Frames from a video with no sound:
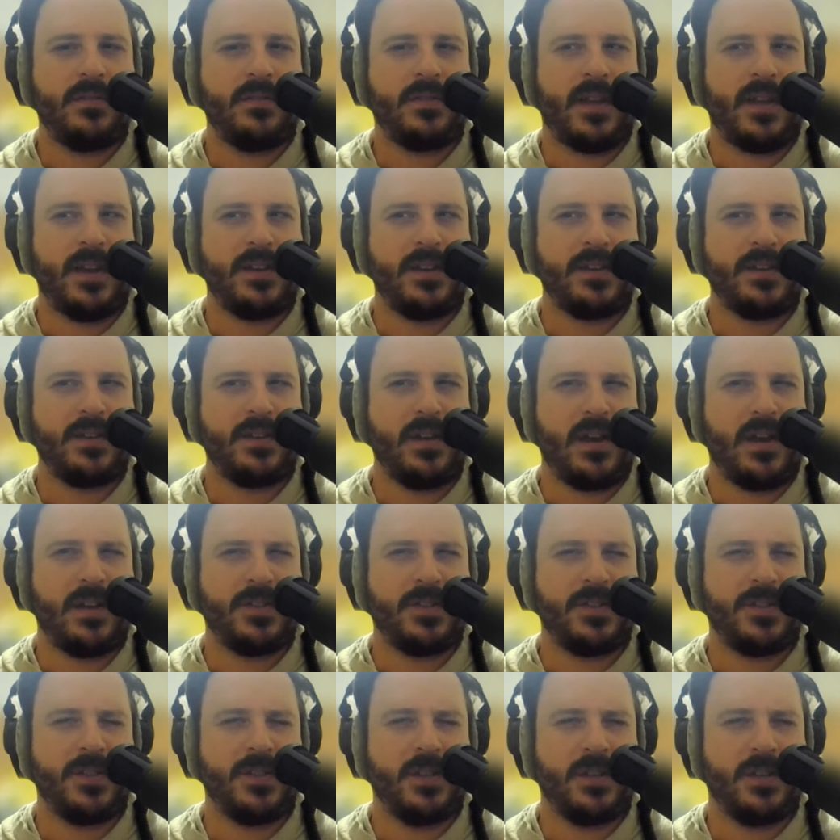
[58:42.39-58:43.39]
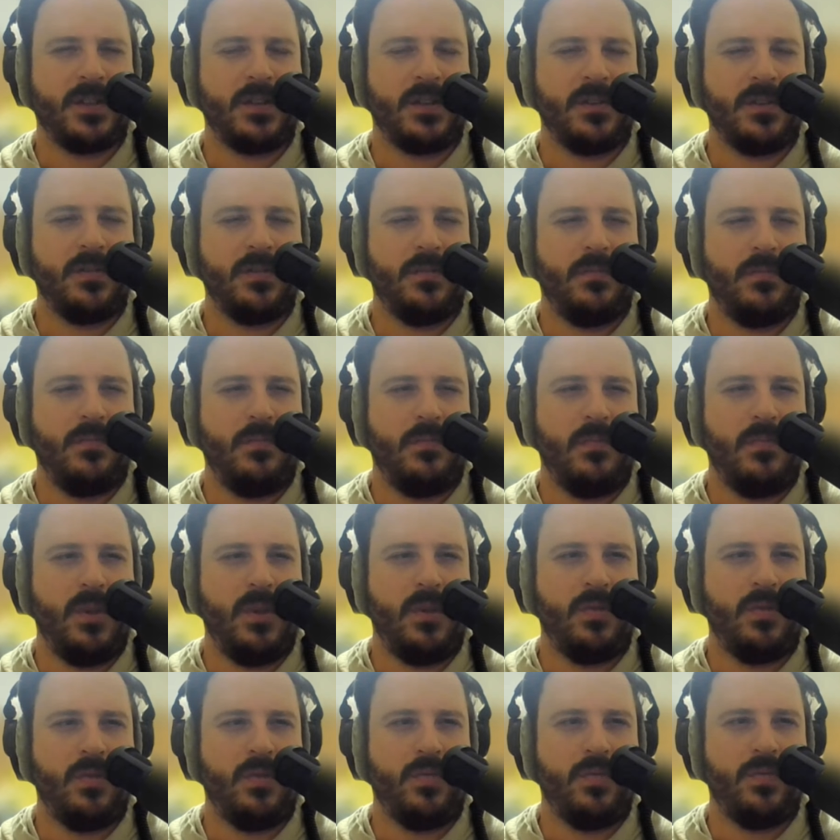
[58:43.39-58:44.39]
diagnostic
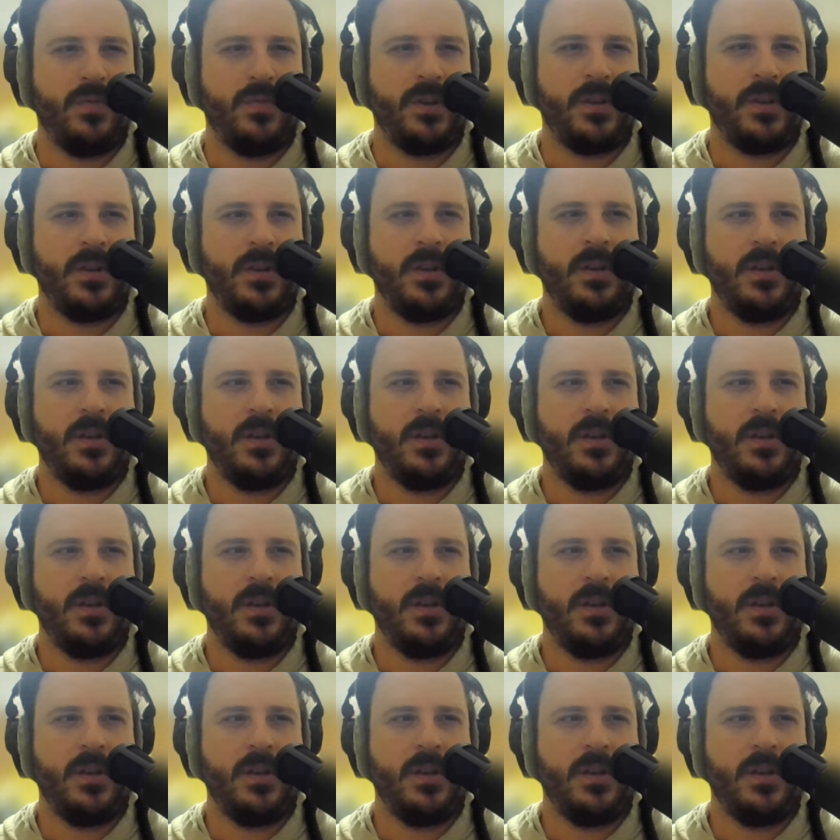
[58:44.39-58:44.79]
mode.